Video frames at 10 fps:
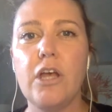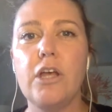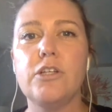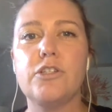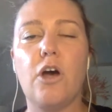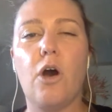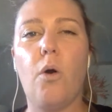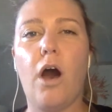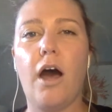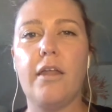
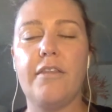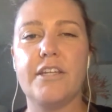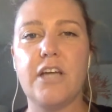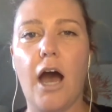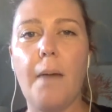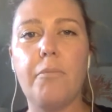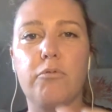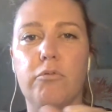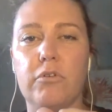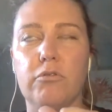So on the top
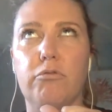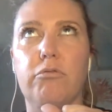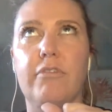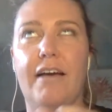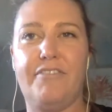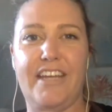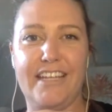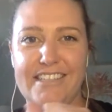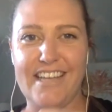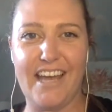
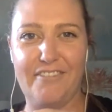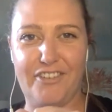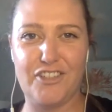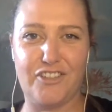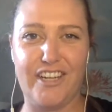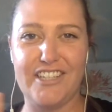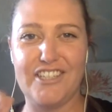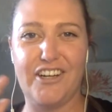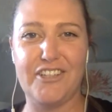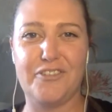left-hand side of your screen,
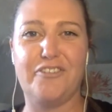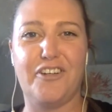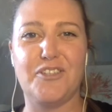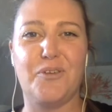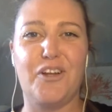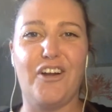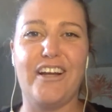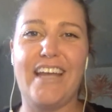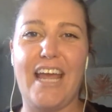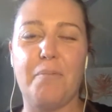sorry, it's reversed when you're
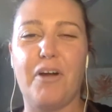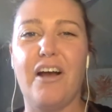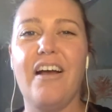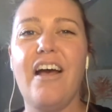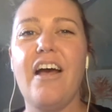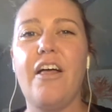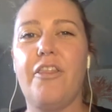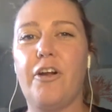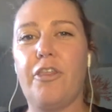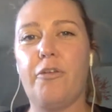on camera,
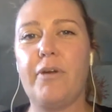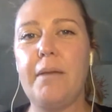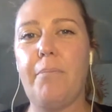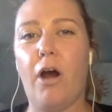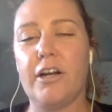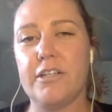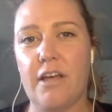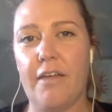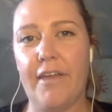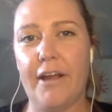there are 3 bars
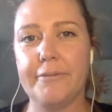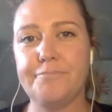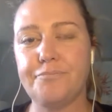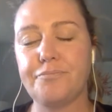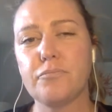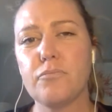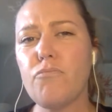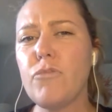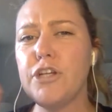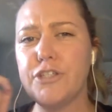on there.
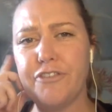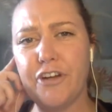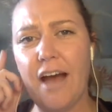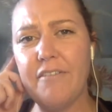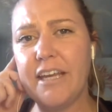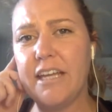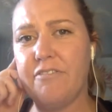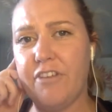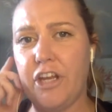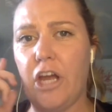So if you're having any
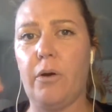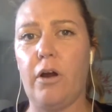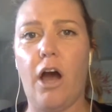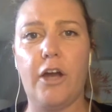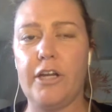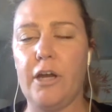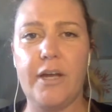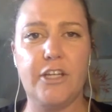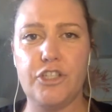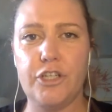video or audio
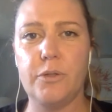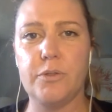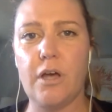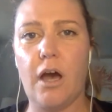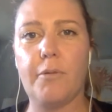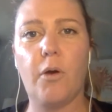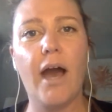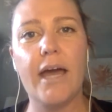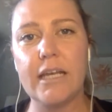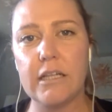issues, go
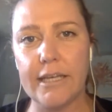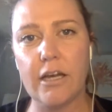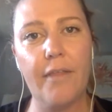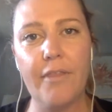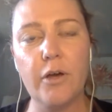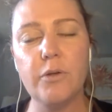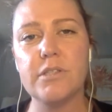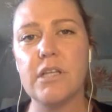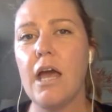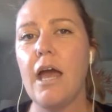ahead and click on
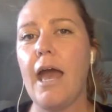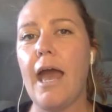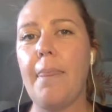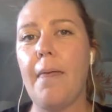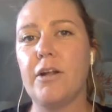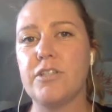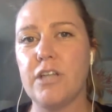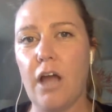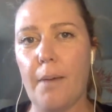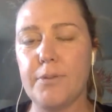those. And then there's
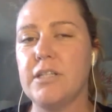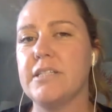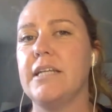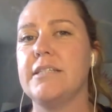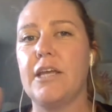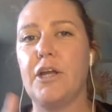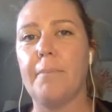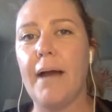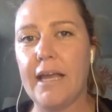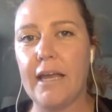options going to say your
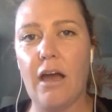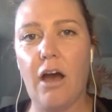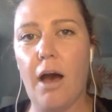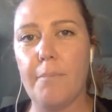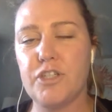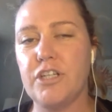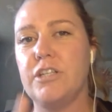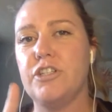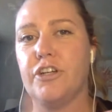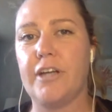mic
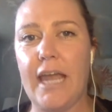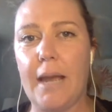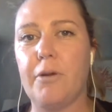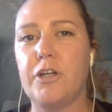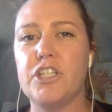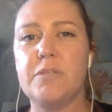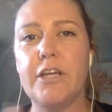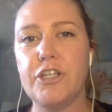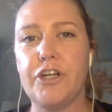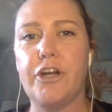options, your camera, and just
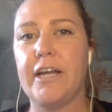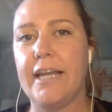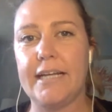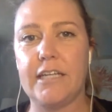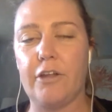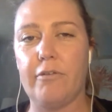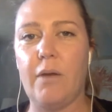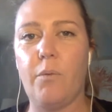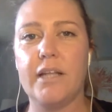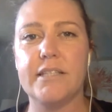make sure you connect to the
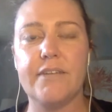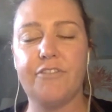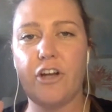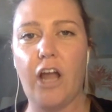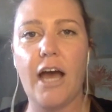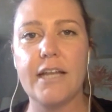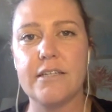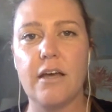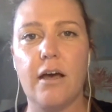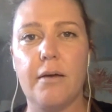right ones. If you're not
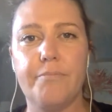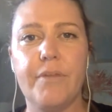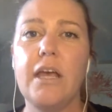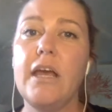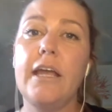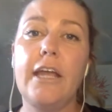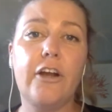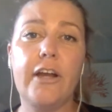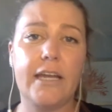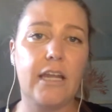
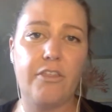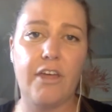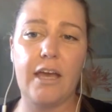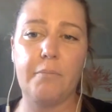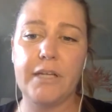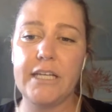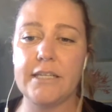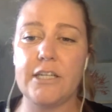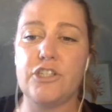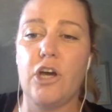hearing anything, please
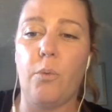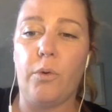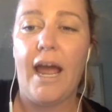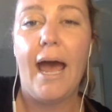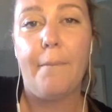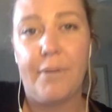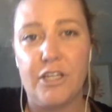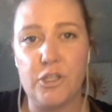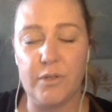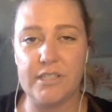let us know. We're happy
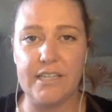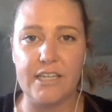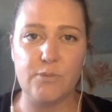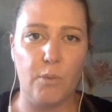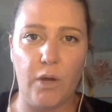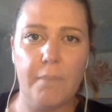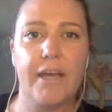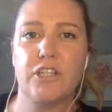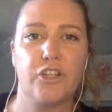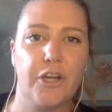to assist. We want to
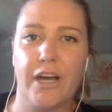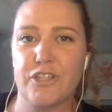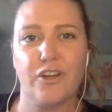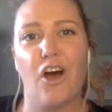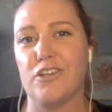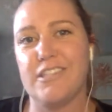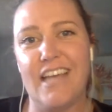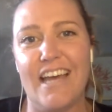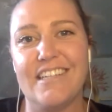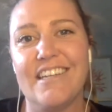make sure you guys are all
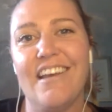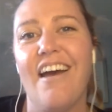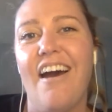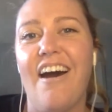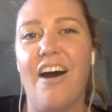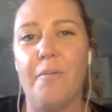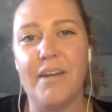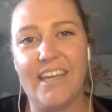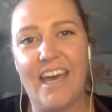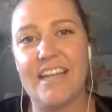set. And
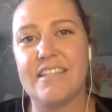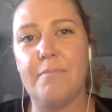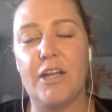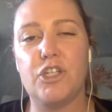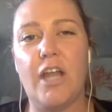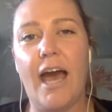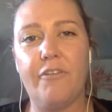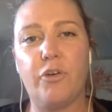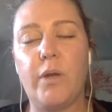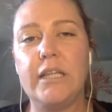again, as I mentioned,
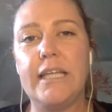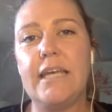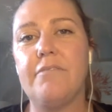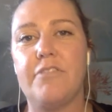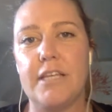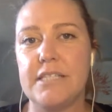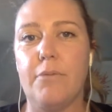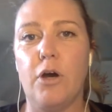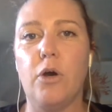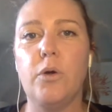after we leave this
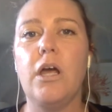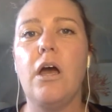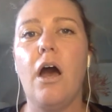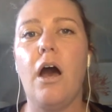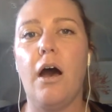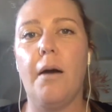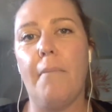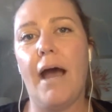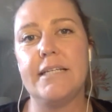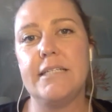mode,
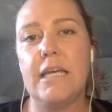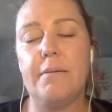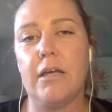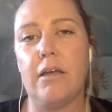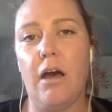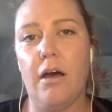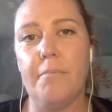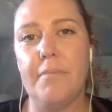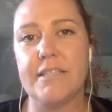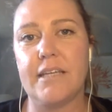my team
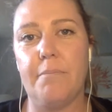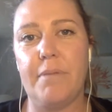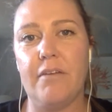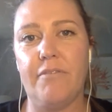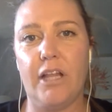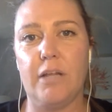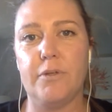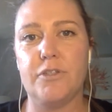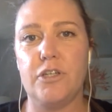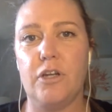is going to be
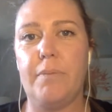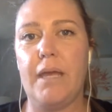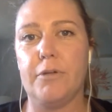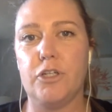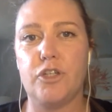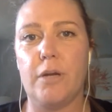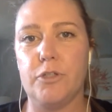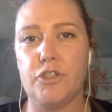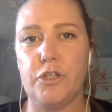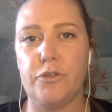available to be able to
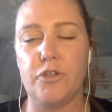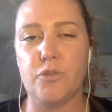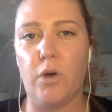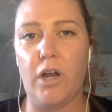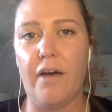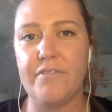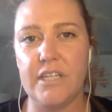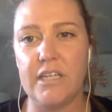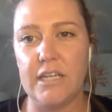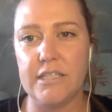troubleshoot those one-offs
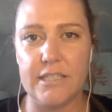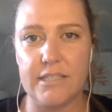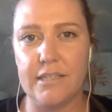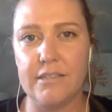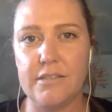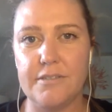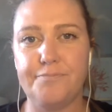that need assistance.